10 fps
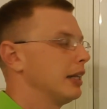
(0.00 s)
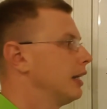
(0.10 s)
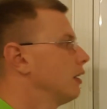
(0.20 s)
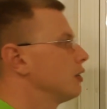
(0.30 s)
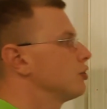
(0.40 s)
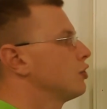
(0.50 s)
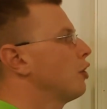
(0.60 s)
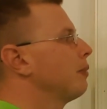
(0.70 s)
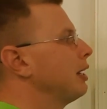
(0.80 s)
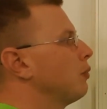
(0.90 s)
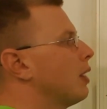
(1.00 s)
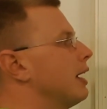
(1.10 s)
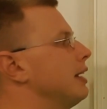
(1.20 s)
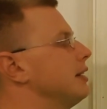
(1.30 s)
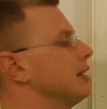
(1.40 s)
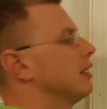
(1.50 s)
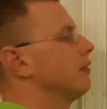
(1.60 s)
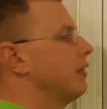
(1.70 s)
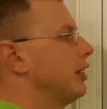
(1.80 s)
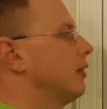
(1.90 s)
There are so many ways and
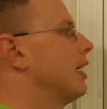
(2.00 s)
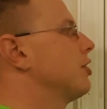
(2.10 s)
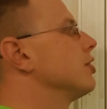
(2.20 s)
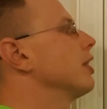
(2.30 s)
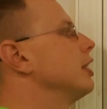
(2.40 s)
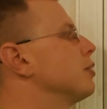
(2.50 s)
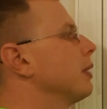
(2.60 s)
configurations on this,